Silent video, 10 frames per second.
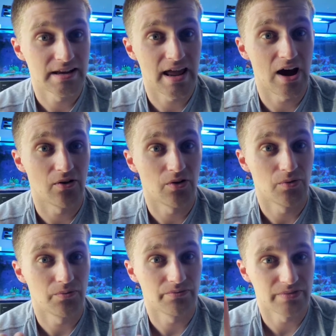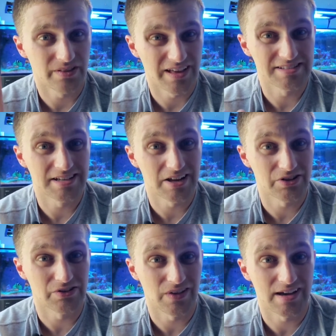Now, the lesson I
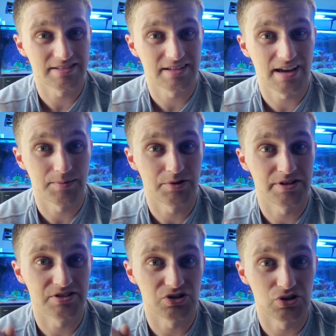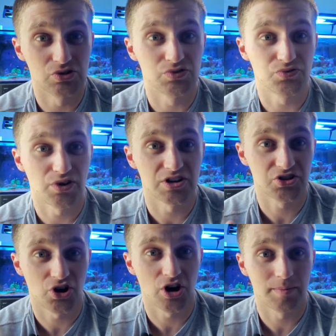learned last time was use
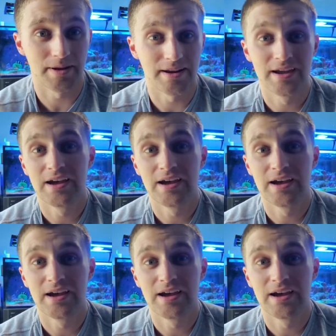fresh carbon.